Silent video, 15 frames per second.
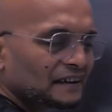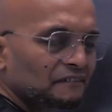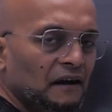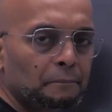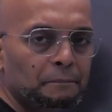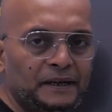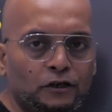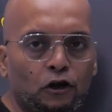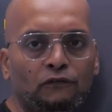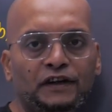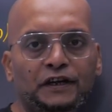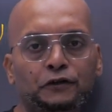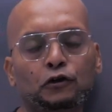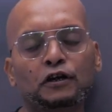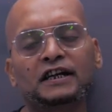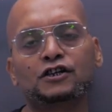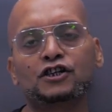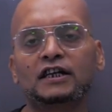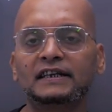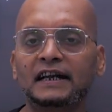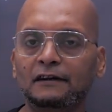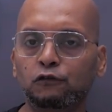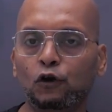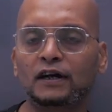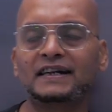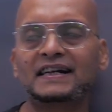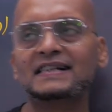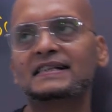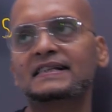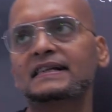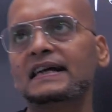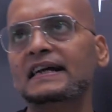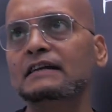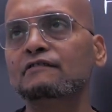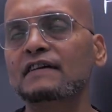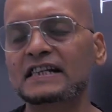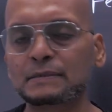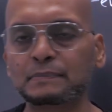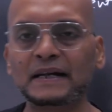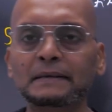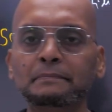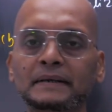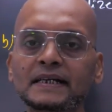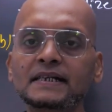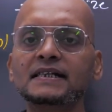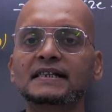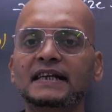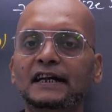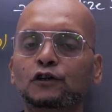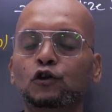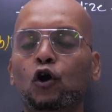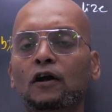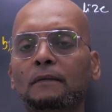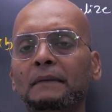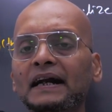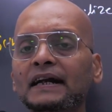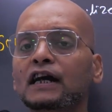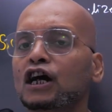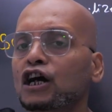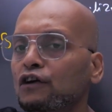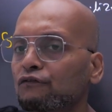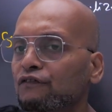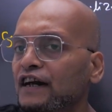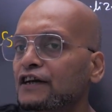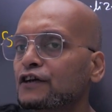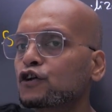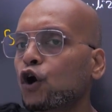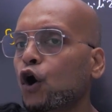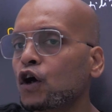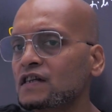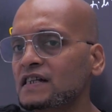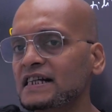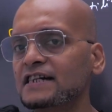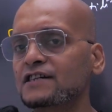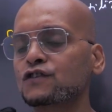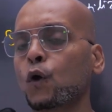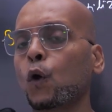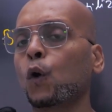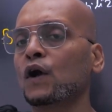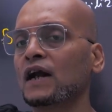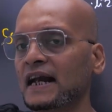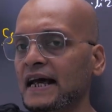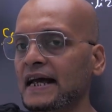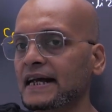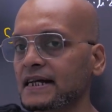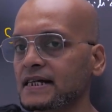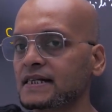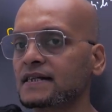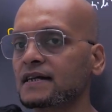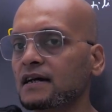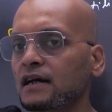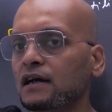give a bit of introduction that what disinvestment means that government withdraws its holdings,